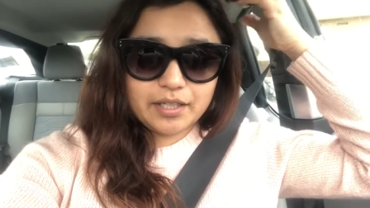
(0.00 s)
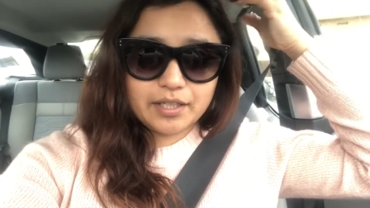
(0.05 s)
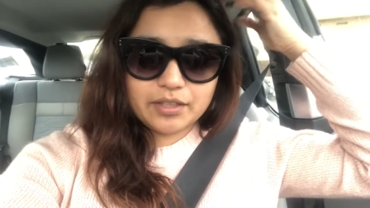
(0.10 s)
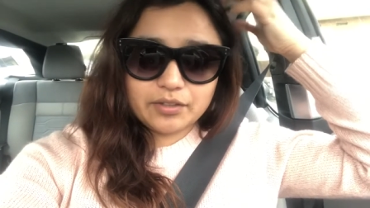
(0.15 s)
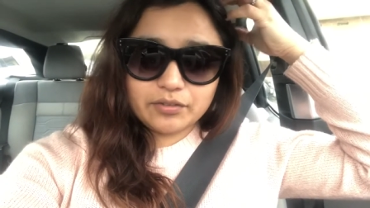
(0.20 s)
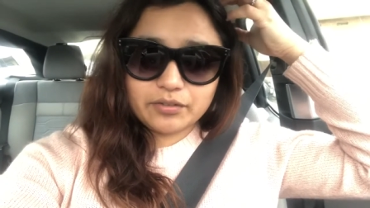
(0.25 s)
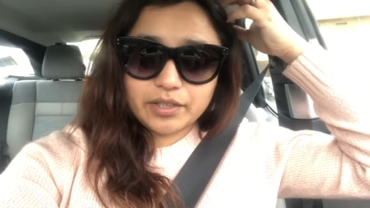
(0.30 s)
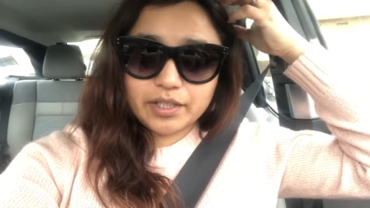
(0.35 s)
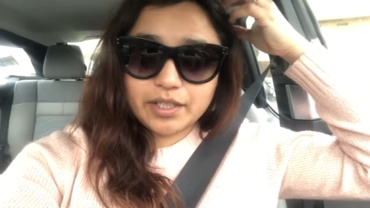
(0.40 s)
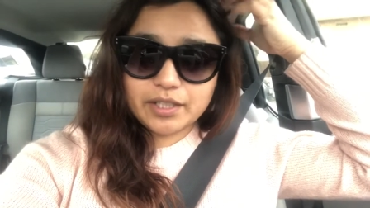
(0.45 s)
I
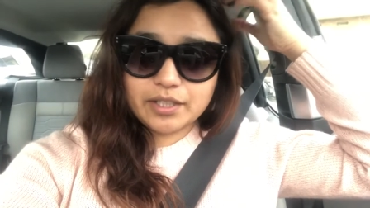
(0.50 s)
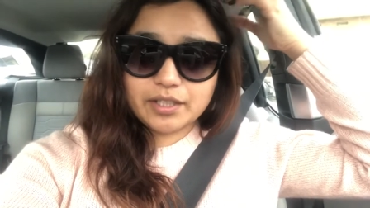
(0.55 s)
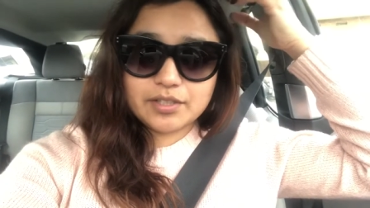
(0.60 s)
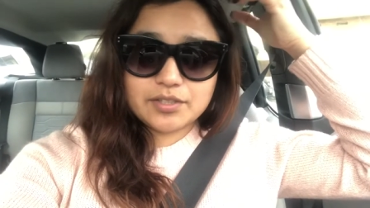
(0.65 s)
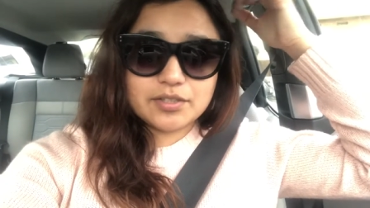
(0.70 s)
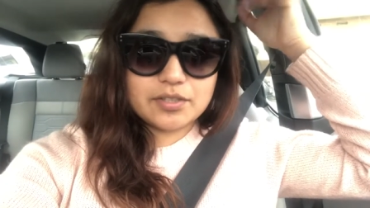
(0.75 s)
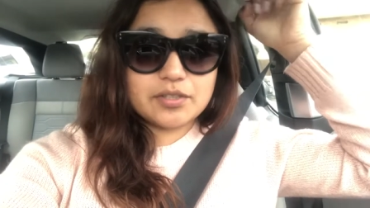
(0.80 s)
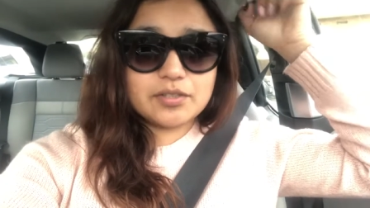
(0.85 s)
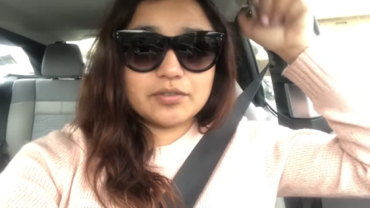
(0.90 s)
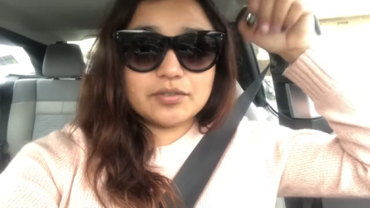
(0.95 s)
really need
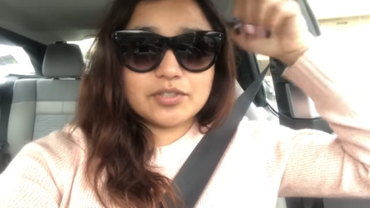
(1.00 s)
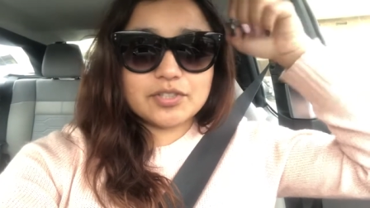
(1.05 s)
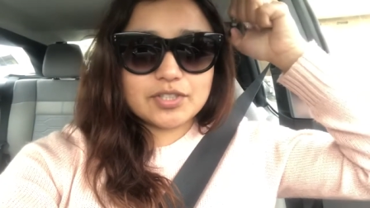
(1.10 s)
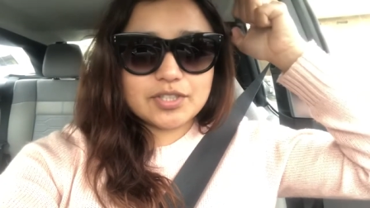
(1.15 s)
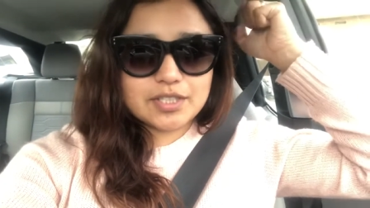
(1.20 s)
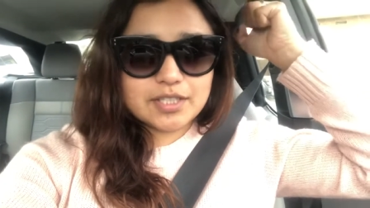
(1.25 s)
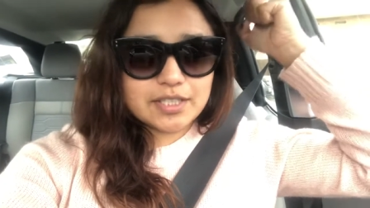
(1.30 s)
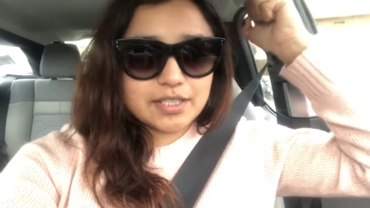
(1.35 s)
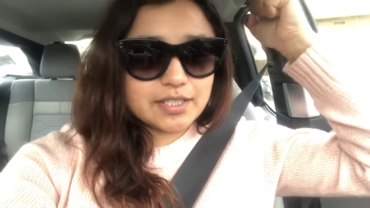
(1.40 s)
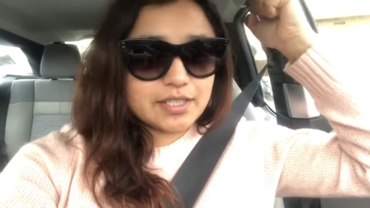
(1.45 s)
to
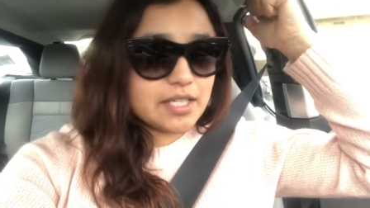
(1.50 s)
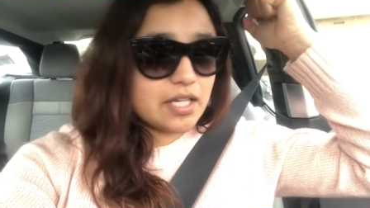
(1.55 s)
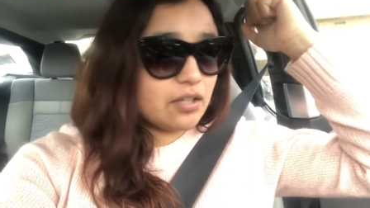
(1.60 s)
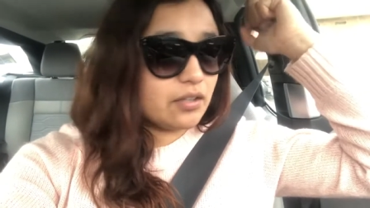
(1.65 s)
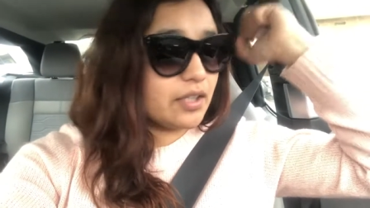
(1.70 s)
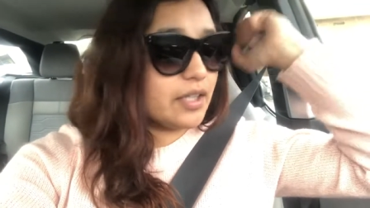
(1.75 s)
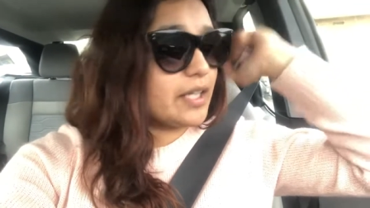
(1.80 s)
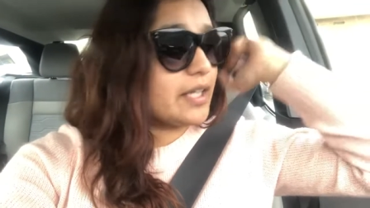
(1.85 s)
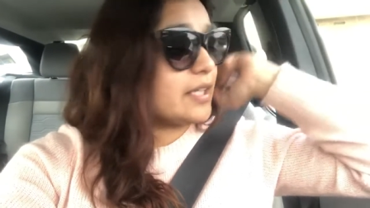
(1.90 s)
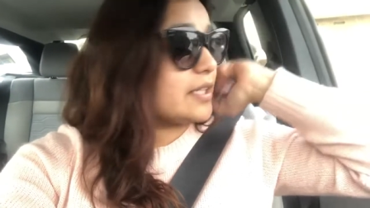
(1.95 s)
just sit down
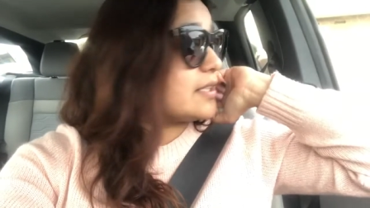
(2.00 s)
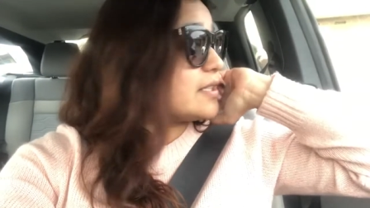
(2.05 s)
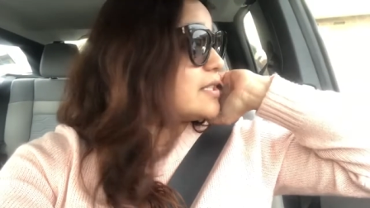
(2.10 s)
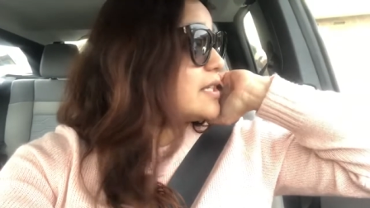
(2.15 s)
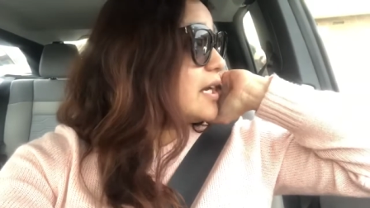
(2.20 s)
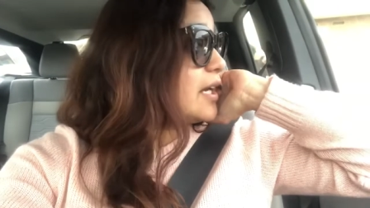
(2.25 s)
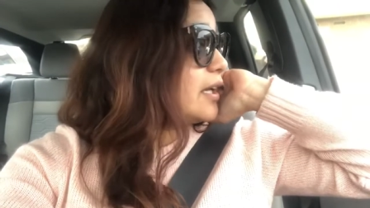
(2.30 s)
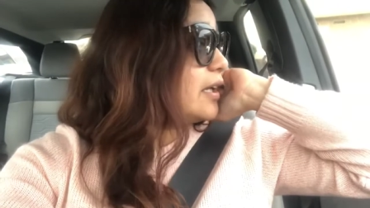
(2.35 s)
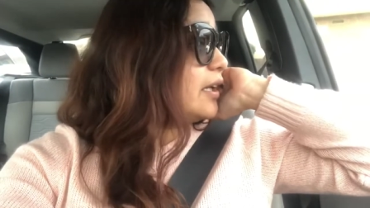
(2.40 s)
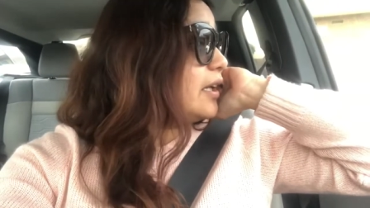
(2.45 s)
and get it
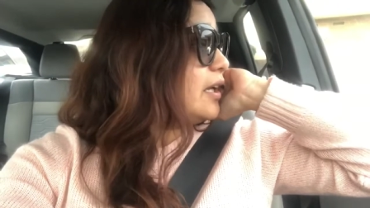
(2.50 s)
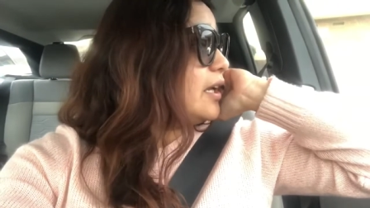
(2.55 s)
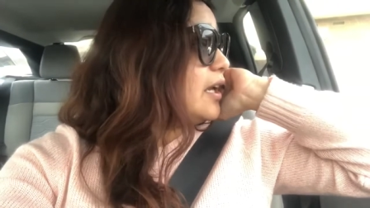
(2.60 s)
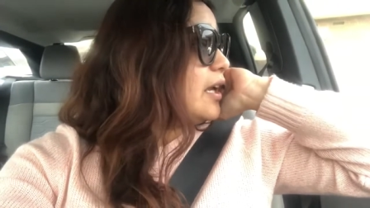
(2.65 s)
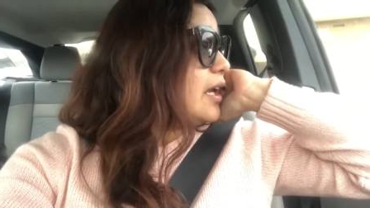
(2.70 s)
done